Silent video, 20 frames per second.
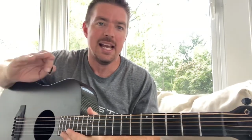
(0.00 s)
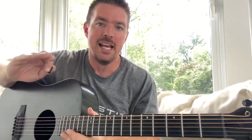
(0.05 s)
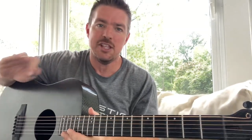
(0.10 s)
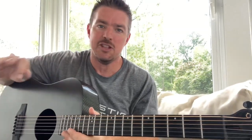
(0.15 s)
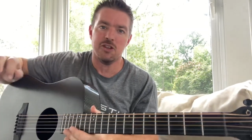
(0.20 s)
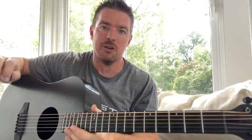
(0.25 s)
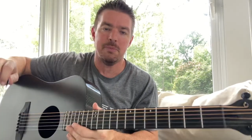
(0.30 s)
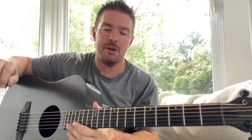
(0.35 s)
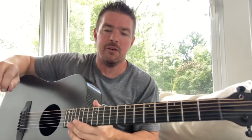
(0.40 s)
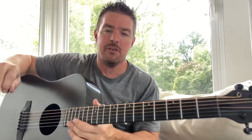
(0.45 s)
It's
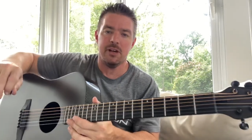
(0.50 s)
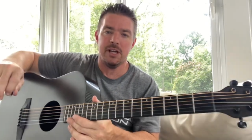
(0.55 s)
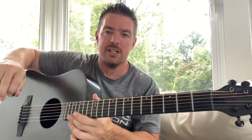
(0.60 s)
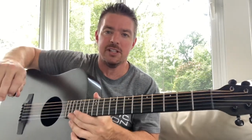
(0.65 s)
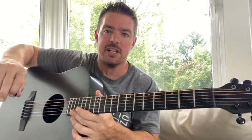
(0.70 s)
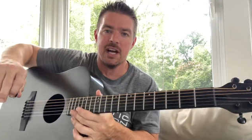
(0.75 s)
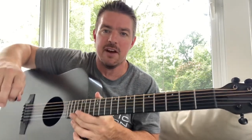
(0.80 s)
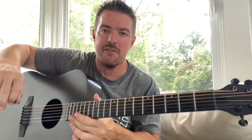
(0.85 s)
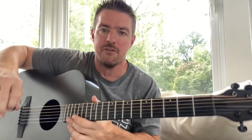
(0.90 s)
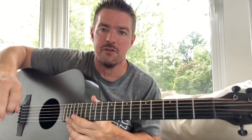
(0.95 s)
going to be really
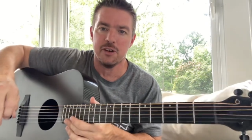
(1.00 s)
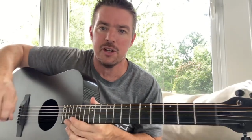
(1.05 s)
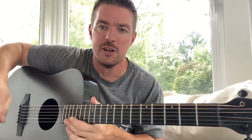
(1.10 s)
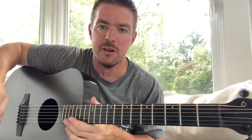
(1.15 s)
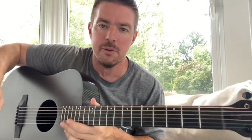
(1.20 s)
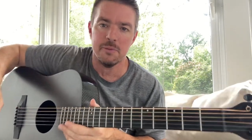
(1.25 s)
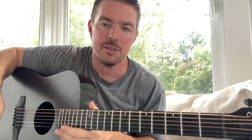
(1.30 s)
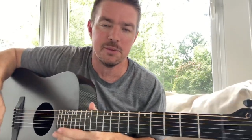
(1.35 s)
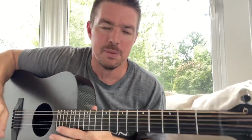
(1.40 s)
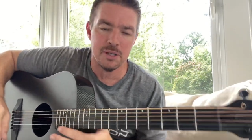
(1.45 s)
tough for
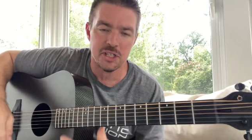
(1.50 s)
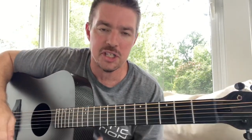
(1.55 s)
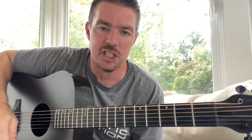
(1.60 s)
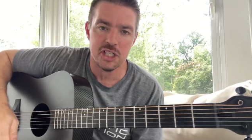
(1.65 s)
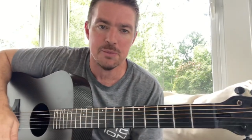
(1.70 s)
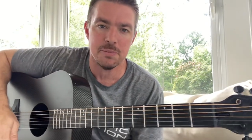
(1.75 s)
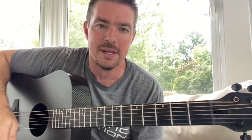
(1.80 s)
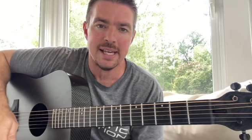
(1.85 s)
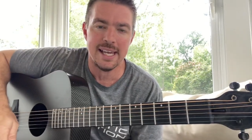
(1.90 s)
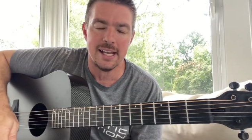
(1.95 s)
you, especially
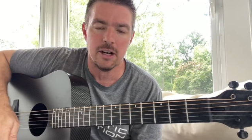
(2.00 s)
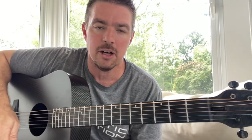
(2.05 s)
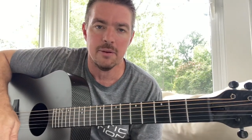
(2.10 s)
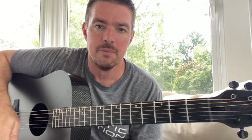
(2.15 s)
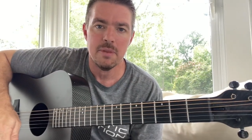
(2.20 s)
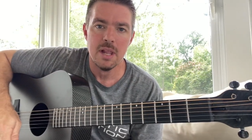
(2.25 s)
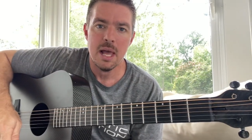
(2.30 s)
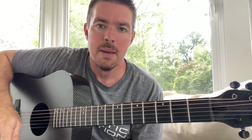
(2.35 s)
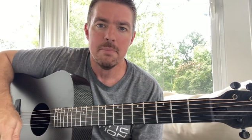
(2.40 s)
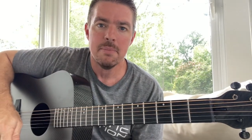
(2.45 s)
as a
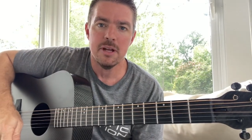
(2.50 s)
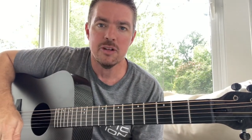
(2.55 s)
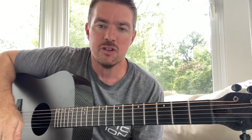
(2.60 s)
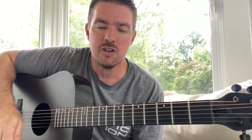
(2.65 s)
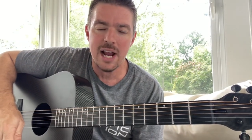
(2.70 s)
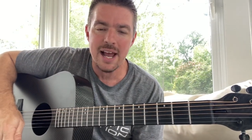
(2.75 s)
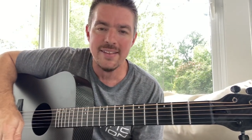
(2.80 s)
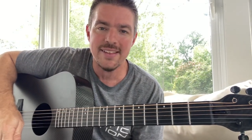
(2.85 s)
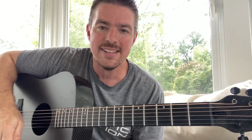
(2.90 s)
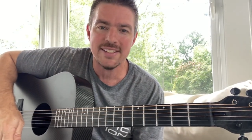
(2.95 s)
beginner. But
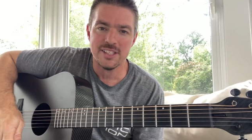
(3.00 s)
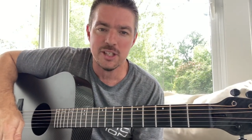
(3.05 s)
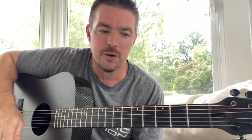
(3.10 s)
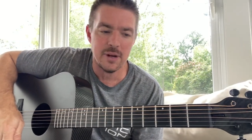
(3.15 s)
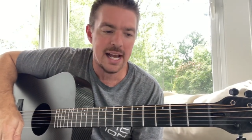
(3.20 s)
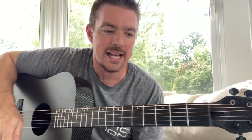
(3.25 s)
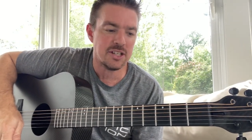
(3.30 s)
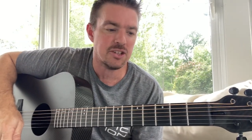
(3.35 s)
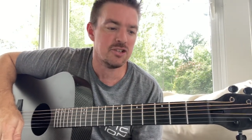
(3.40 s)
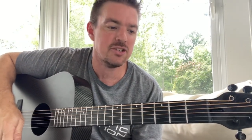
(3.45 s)
try this little
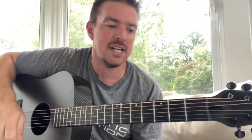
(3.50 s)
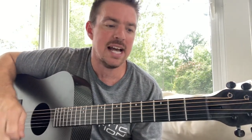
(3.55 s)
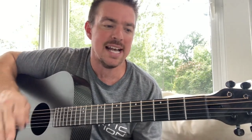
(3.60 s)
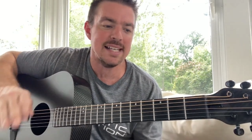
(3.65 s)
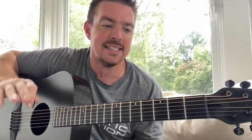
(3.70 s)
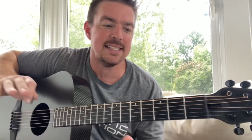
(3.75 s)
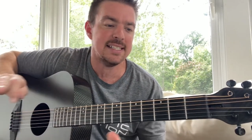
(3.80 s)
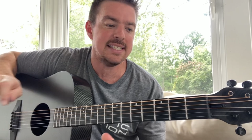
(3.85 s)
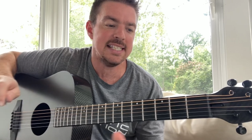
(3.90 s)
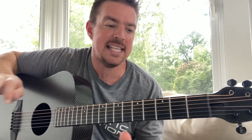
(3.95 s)

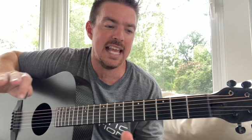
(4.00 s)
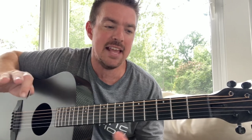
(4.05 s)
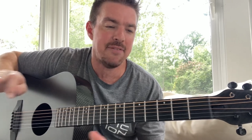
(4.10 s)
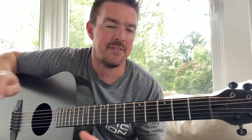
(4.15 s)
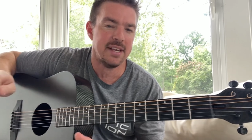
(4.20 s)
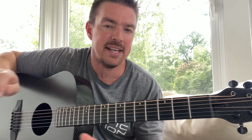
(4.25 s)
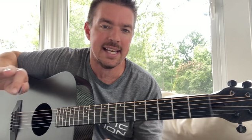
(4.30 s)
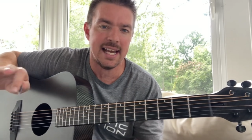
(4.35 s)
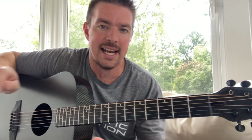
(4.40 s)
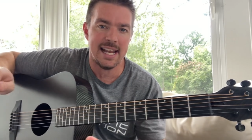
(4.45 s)
exercise and see if it
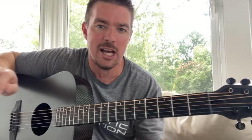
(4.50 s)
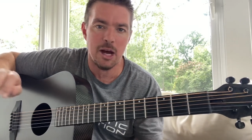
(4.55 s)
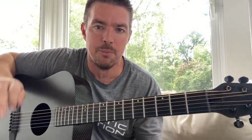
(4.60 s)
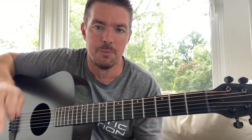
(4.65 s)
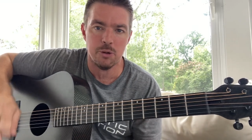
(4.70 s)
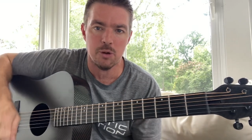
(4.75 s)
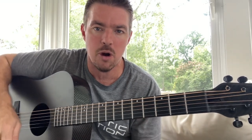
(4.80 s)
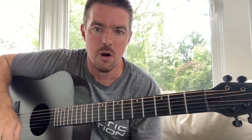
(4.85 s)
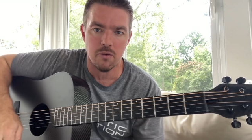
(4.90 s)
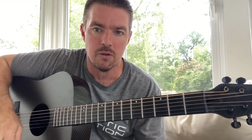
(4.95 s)
can kind of help
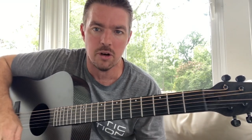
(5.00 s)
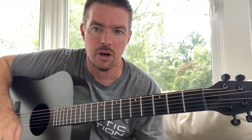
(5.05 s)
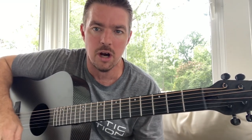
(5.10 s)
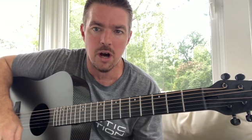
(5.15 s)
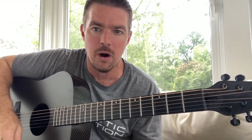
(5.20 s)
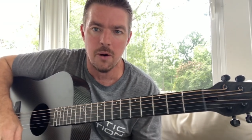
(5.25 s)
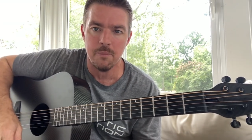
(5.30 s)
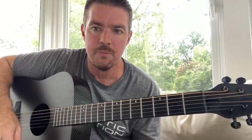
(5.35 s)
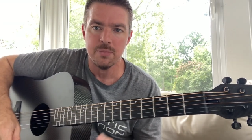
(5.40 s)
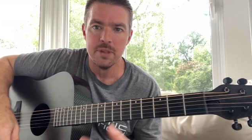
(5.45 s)
you
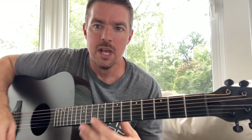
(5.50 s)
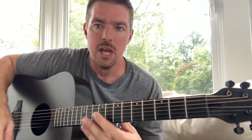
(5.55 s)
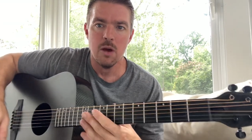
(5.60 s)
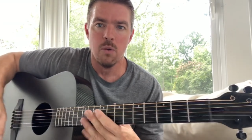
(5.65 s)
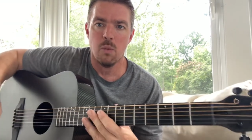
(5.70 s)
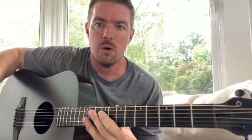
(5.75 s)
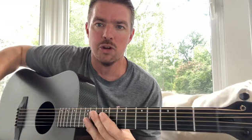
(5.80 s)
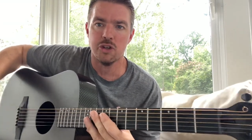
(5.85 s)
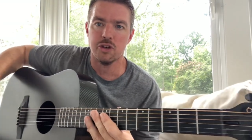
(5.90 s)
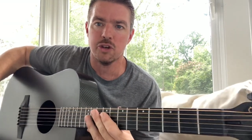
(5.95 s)
overall.
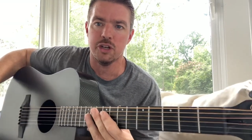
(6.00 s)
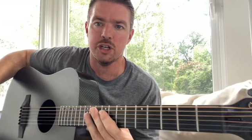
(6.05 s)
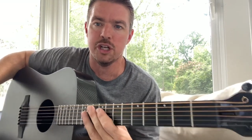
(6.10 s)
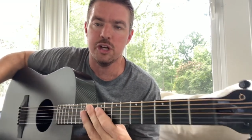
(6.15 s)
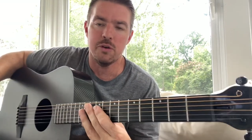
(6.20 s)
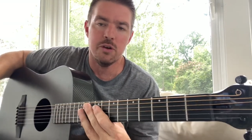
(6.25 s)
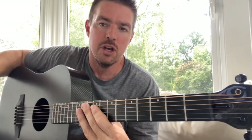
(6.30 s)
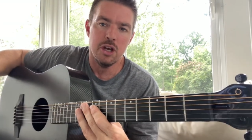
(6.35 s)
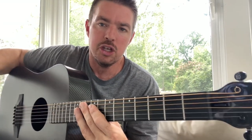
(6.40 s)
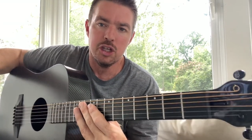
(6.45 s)
What you're going
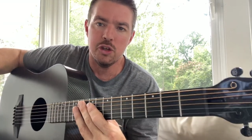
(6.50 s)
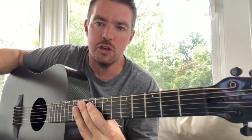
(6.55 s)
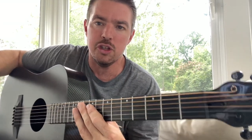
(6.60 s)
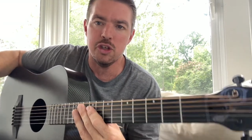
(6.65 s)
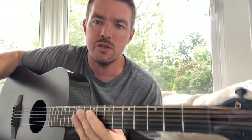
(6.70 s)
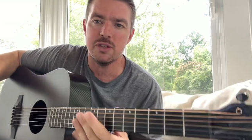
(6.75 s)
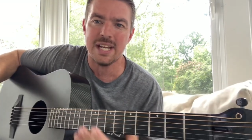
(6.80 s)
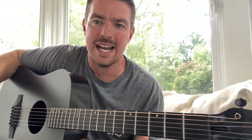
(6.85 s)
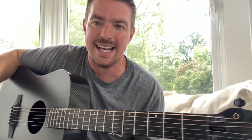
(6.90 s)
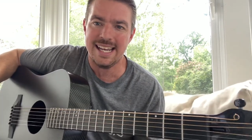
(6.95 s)
to do, you can
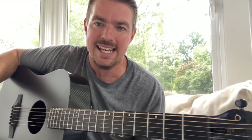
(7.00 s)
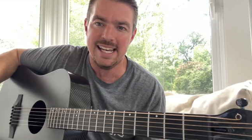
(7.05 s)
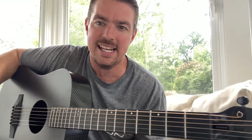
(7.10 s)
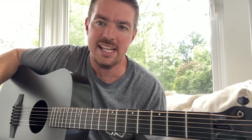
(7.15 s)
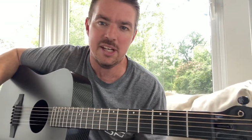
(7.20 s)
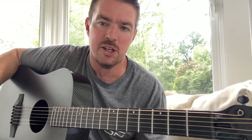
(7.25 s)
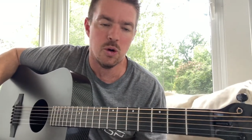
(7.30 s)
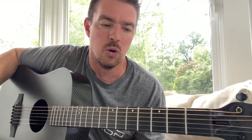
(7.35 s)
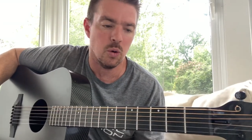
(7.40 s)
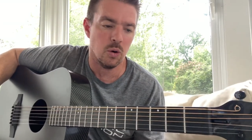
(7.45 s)
use kind of
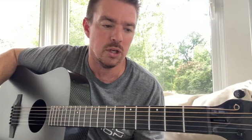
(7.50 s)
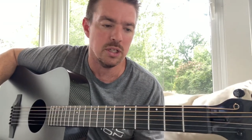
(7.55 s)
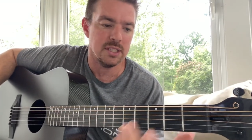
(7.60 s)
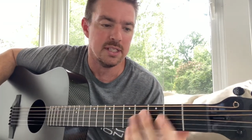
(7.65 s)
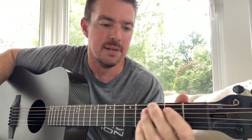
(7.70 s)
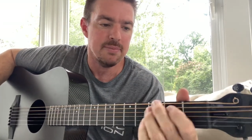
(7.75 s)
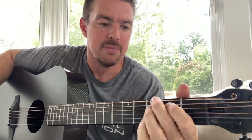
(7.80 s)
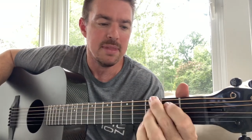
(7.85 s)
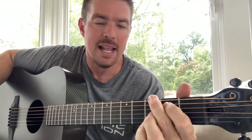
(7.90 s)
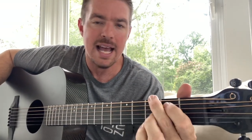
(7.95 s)
any
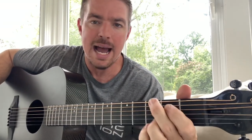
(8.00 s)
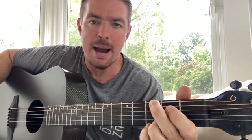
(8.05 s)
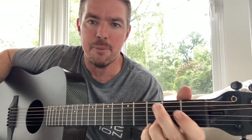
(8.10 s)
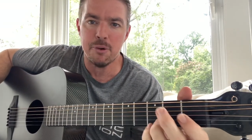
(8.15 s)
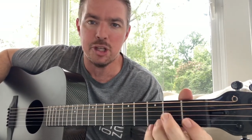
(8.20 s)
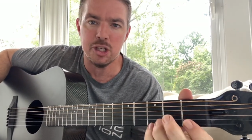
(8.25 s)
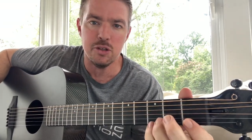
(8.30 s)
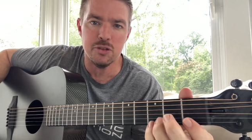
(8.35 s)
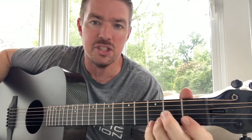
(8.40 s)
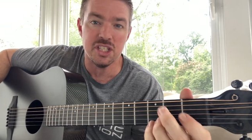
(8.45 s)
chords. I'm
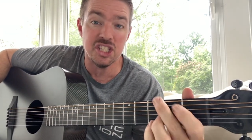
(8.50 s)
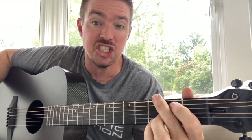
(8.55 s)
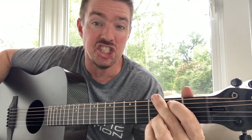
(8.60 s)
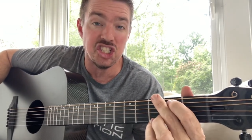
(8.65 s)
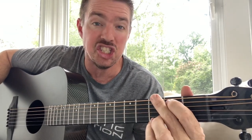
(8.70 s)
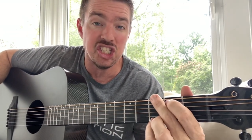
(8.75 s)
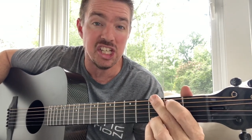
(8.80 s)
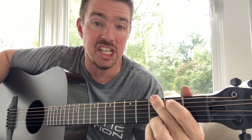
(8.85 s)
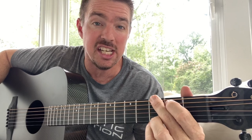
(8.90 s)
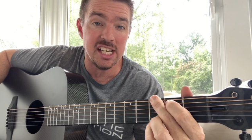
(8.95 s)
going to use the
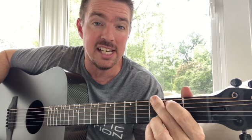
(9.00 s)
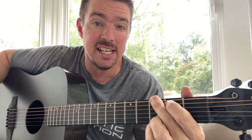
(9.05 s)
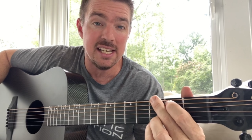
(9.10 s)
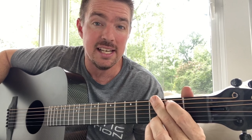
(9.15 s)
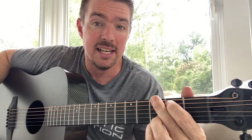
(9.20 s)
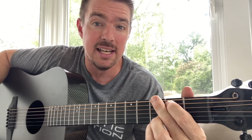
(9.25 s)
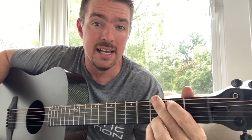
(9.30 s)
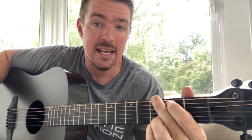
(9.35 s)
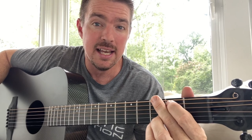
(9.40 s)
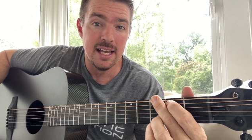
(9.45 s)

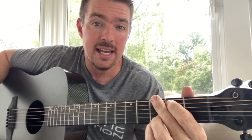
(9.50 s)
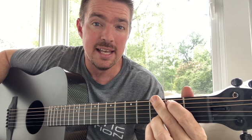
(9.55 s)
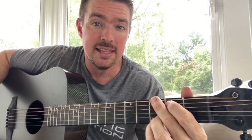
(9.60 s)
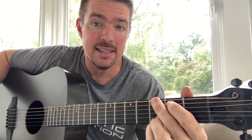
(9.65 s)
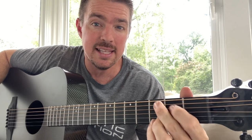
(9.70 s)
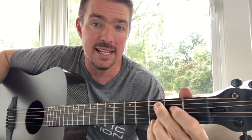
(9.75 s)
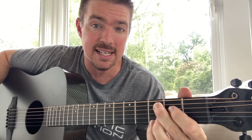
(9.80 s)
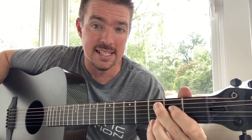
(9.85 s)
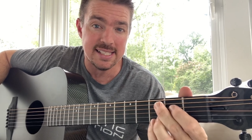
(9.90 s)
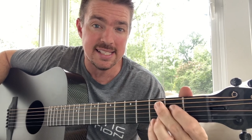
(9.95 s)
G,
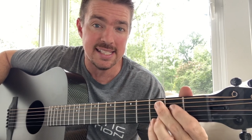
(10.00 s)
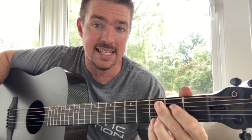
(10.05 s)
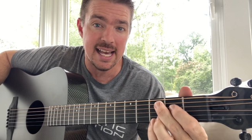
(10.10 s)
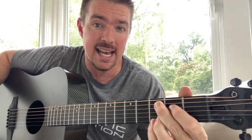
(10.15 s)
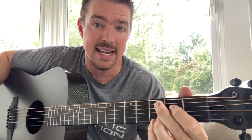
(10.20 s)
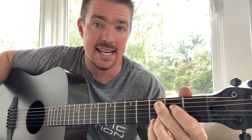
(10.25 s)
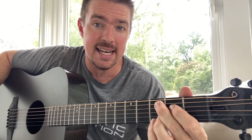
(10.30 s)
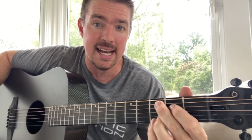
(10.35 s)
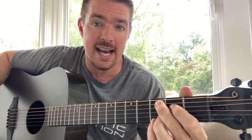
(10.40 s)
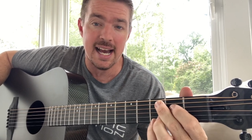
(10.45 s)
then a C
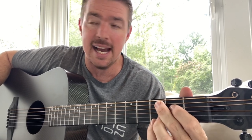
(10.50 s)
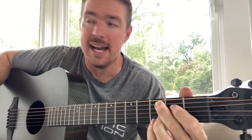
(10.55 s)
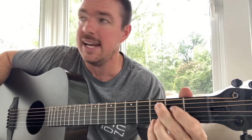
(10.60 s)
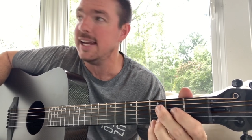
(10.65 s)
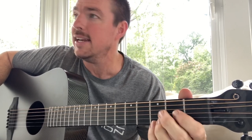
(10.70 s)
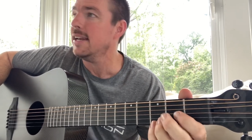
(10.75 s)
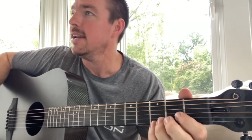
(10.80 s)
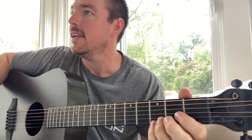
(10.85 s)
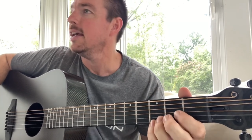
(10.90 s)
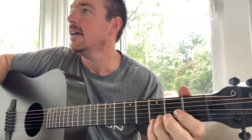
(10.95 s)
add
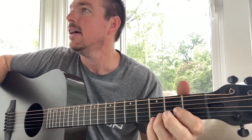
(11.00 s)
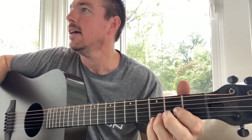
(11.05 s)
9.